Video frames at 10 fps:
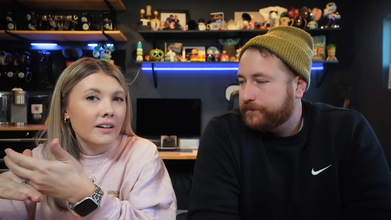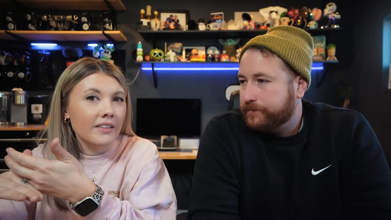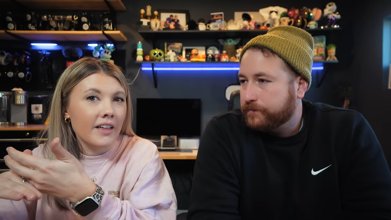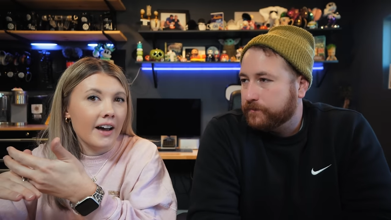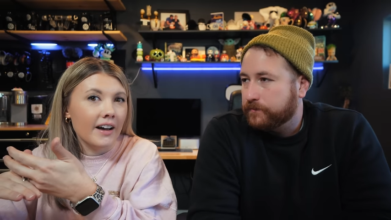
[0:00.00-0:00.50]

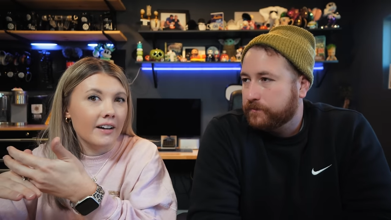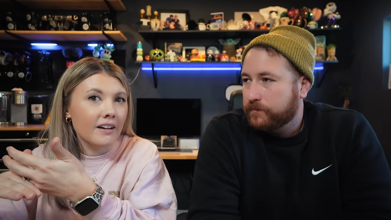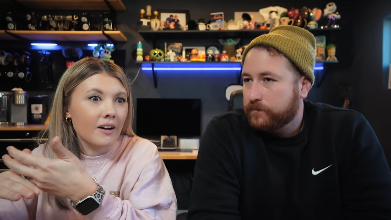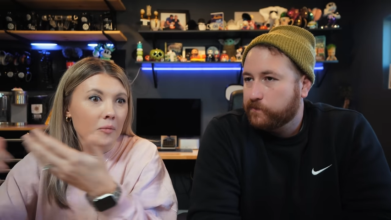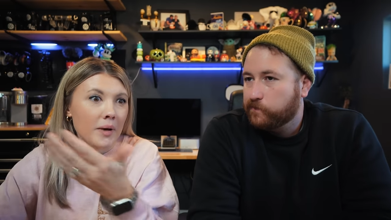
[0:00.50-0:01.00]
Speaker 1: that
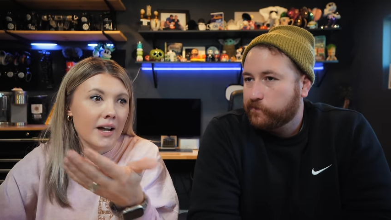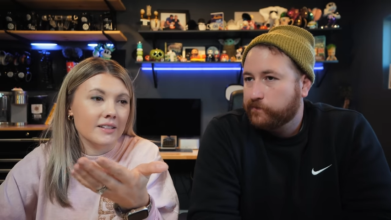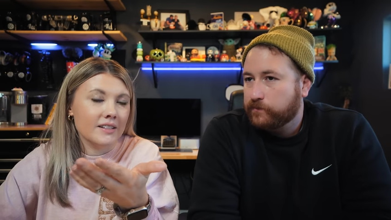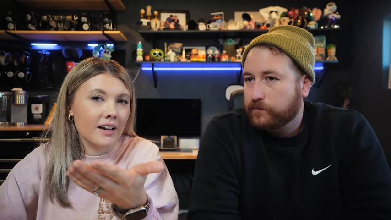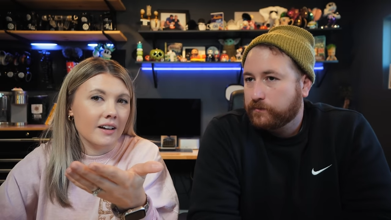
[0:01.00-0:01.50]
mm. are
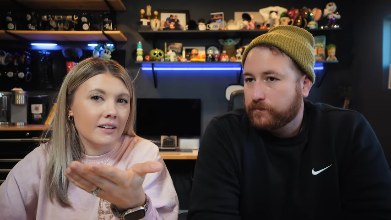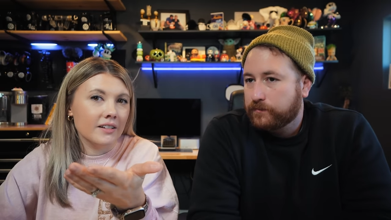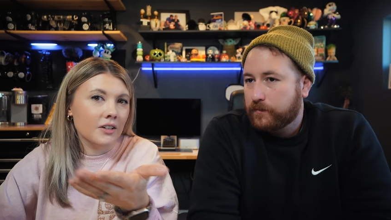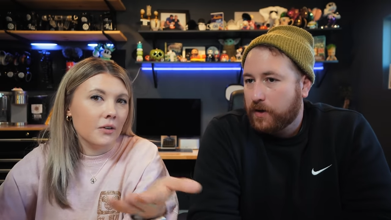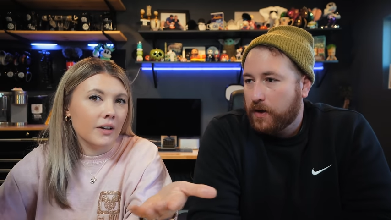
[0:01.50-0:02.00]
past that,
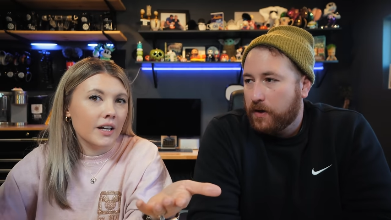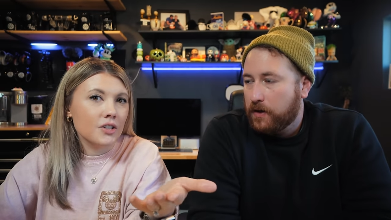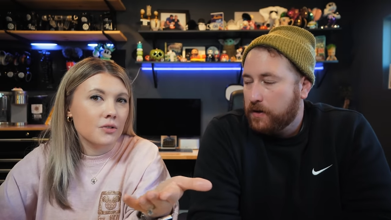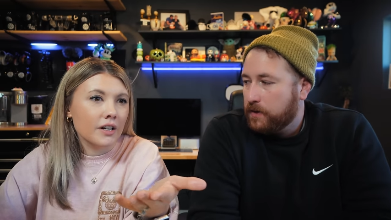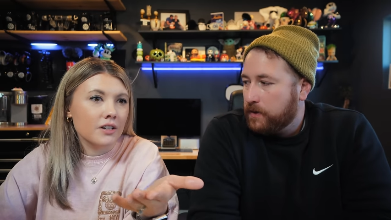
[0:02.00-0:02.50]
you know, age
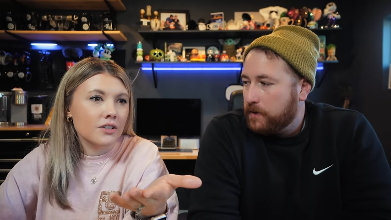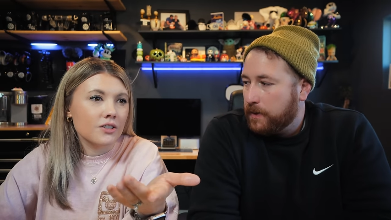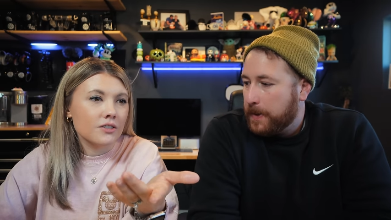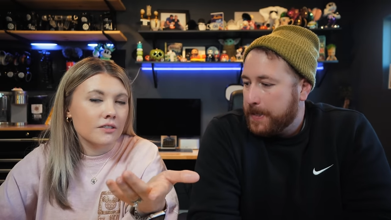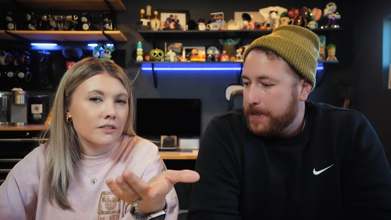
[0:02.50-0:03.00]

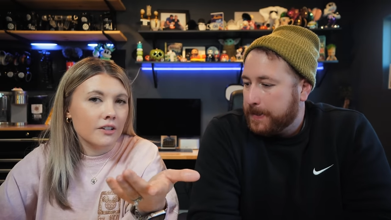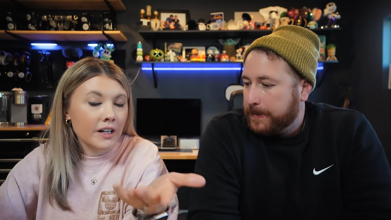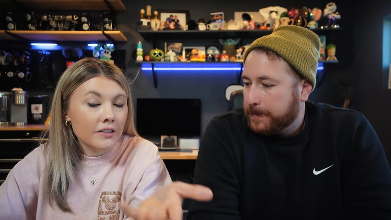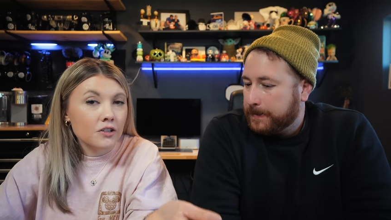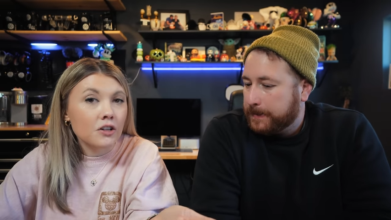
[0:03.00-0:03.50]
range.
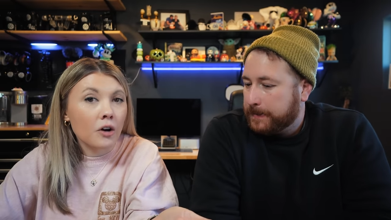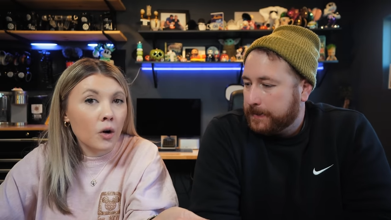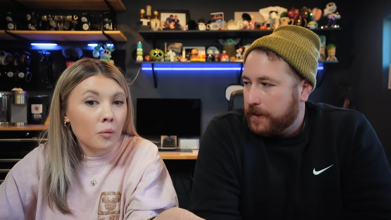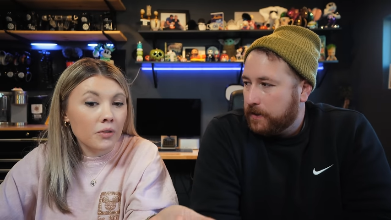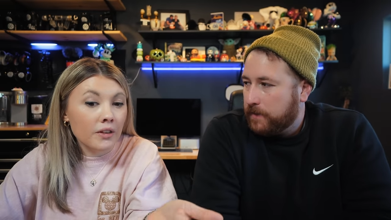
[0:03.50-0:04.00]
Granted, there's our
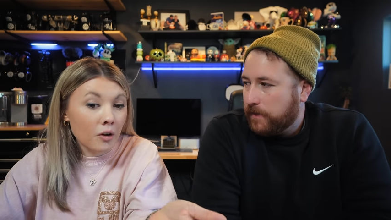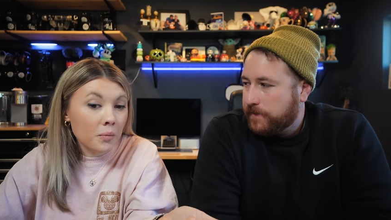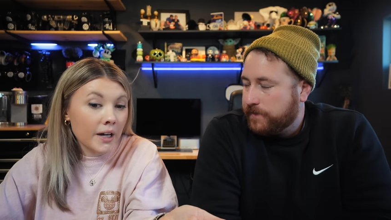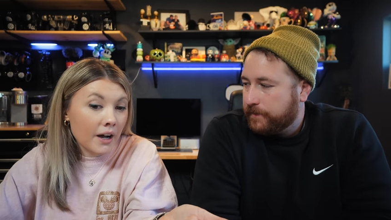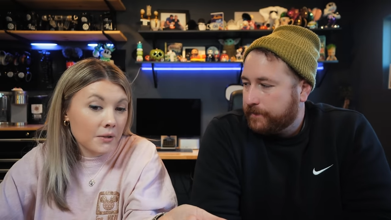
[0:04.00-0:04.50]
op the
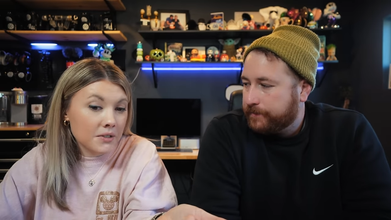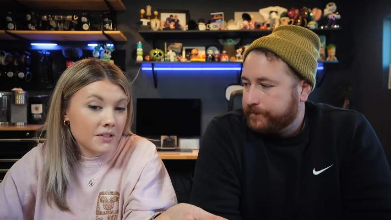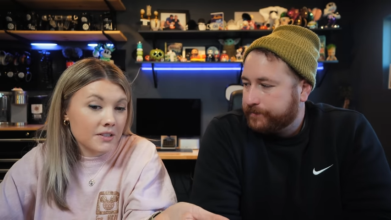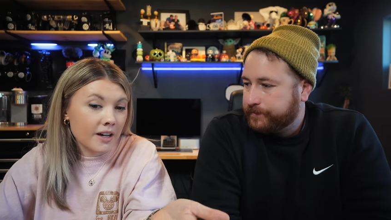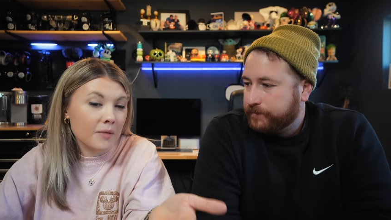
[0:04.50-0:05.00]
open
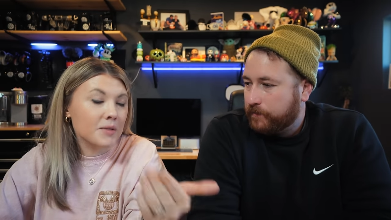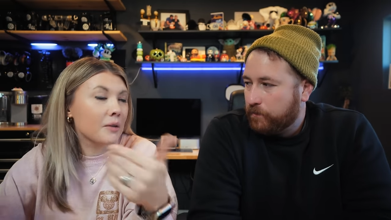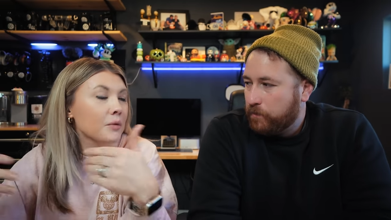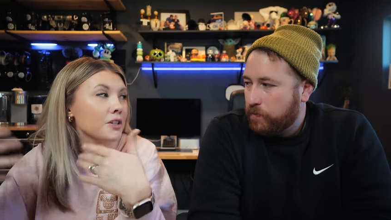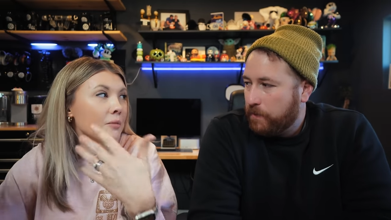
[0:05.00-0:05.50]
houses times
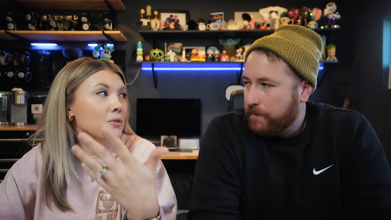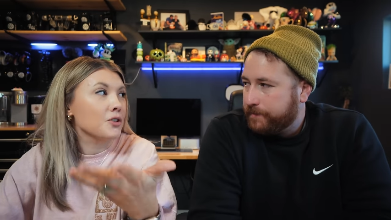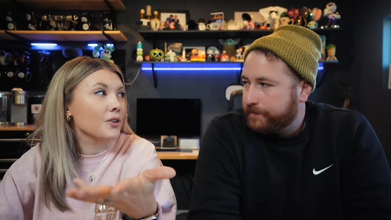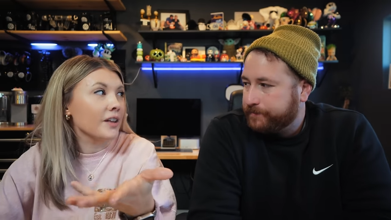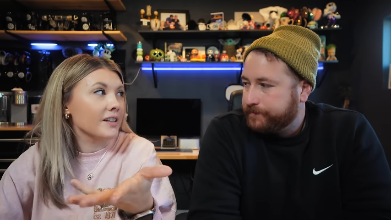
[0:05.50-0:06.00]
on which I'm
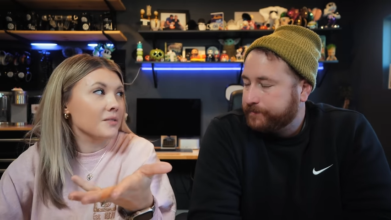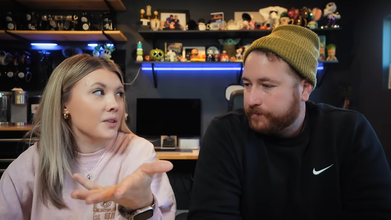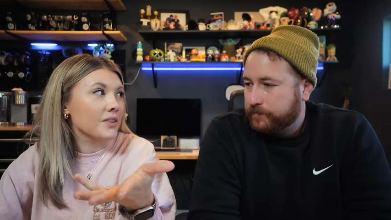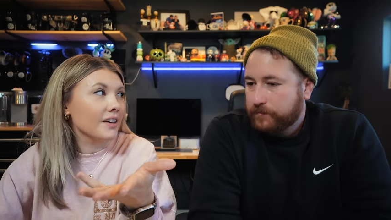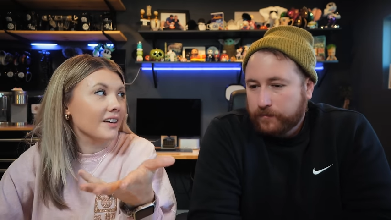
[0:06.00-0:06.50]
sure that's
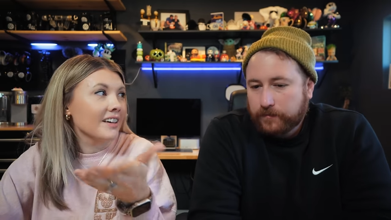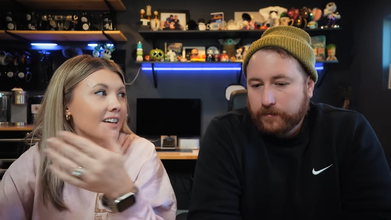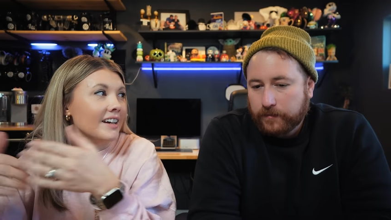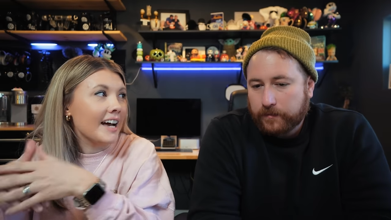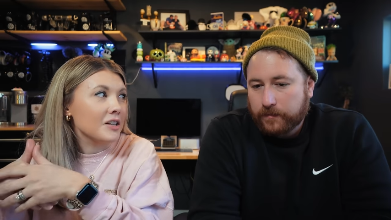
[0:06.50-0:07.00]
what the
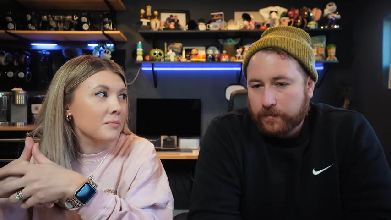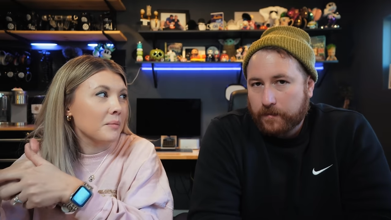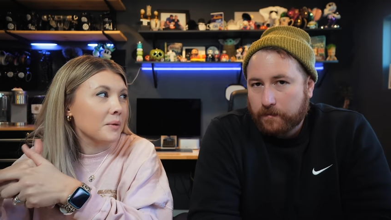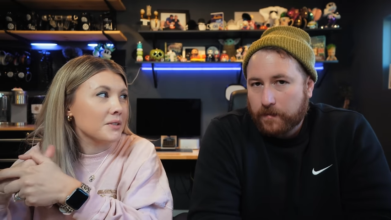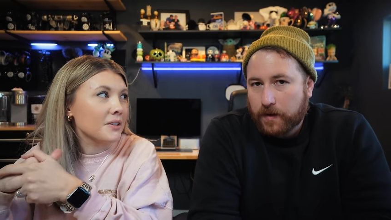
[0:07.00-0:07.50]
cast
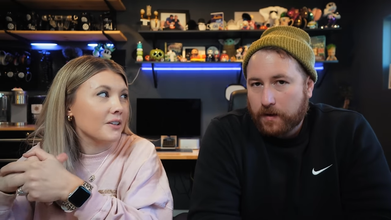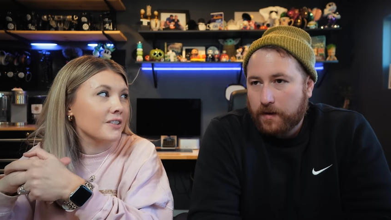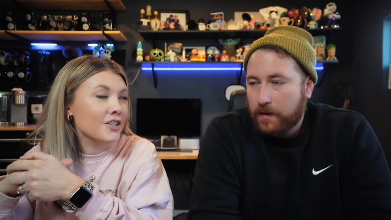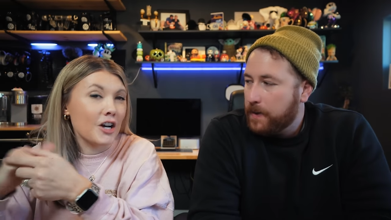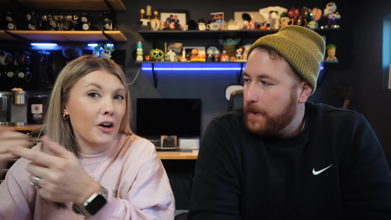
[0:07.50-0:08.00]
members are
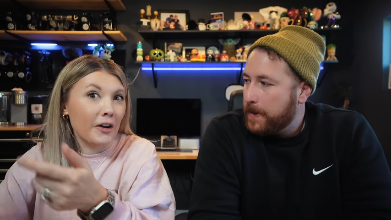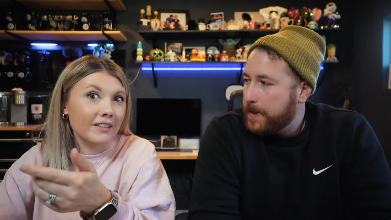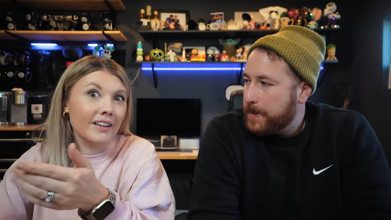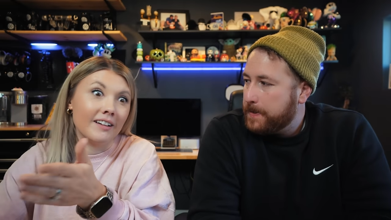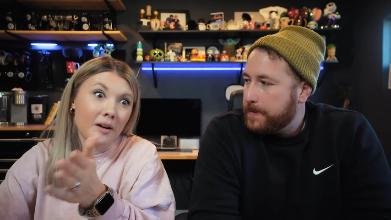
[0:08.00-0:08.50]
sharing,
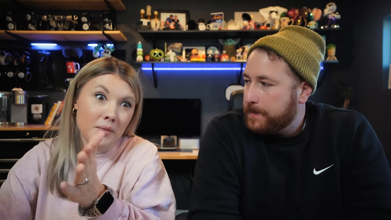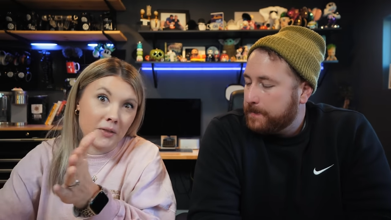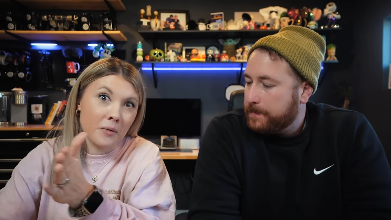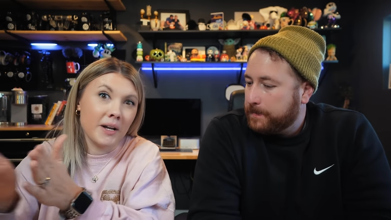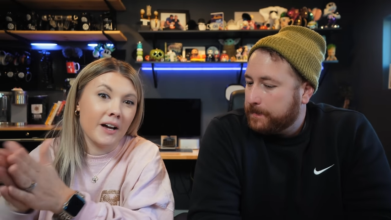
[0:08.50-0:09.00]
like come at
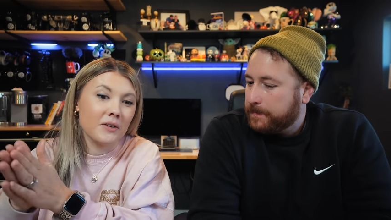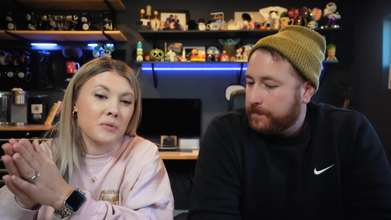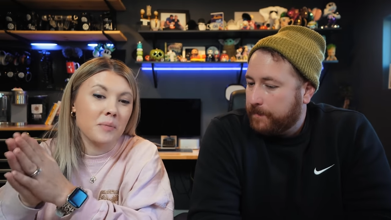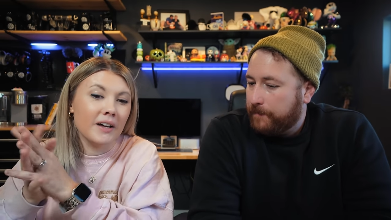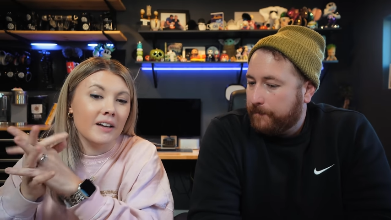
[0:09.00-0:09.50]
the open house,
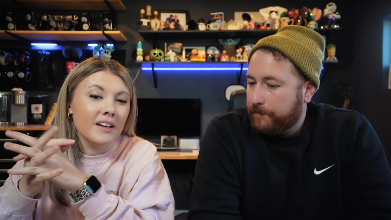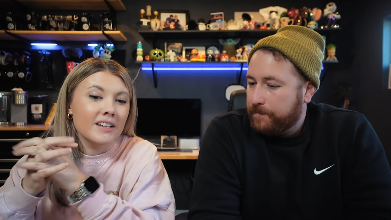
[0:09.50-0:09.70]
but